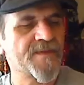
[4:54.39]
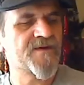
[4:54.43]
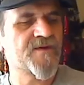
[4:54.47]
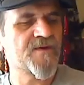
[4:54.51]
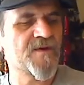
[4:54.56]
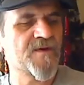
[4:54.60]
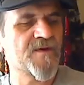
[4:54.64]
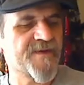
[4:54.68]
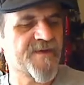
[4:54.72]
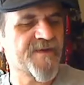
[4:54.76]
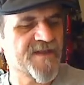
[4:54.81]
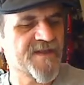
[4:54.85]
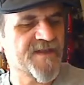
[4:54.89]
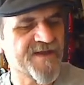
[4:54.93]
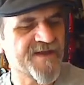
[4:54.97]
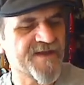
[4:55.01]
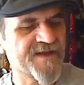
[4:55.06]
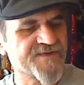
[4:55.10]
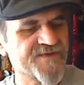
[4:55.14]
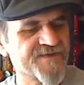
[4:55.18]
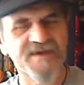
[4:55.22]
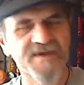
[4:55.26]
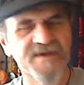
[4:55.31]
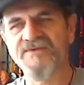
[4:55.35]
I don't have my
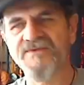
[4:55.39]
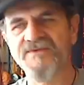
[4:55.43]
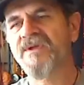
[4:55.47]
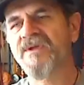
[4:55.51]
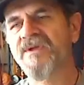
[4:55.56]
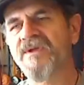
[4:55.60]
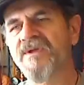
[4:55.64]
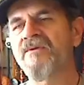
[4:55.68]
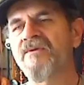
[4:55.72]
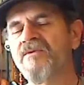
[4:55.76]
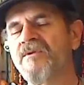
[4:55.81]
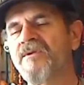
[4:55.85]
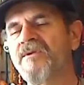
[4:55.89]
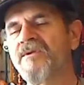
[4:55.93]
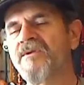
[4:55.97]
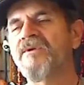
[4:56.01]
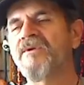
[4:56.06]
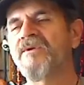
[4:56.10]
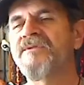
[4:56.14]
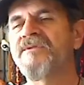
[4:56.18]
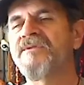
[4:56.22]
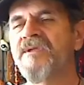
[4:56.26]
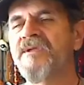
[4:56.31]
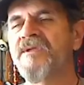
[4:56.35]
glasses on, so I can't really
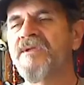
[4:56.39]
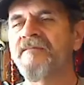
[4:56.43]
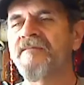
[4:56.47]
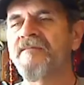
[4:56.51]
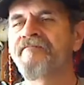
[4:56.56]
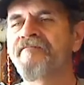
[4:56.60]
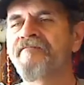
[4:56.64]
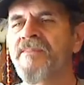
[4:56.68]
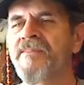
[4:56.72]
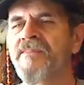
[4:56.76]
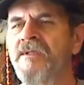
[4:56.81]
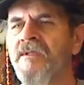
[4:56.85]
read the name.